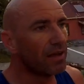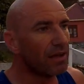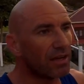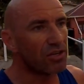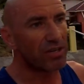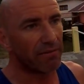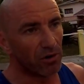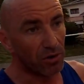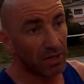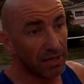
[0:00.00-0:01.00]
in general.
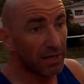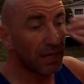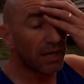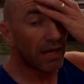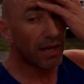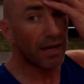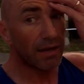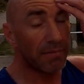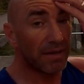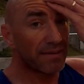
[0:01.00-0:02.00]

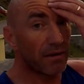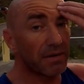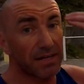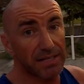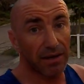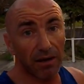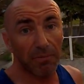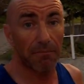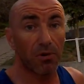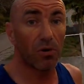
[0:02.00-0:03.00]
So I'm going to tell you a little bit
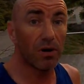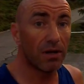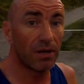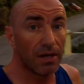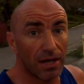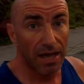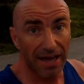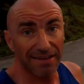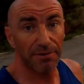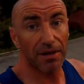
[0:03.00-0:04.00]
more as
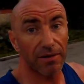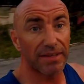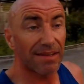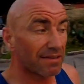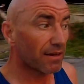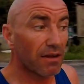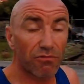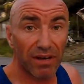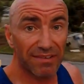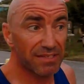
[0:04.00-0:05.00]
we go on these
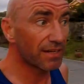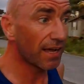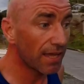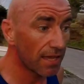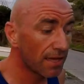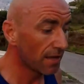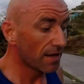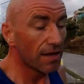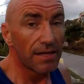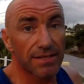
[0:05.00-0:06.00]
runs today.
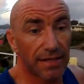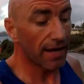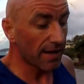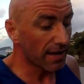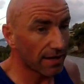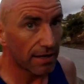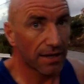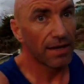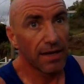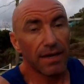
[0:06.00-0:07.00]
Today
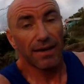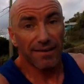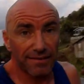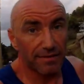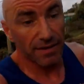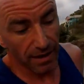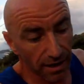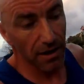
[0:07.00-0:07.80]
is the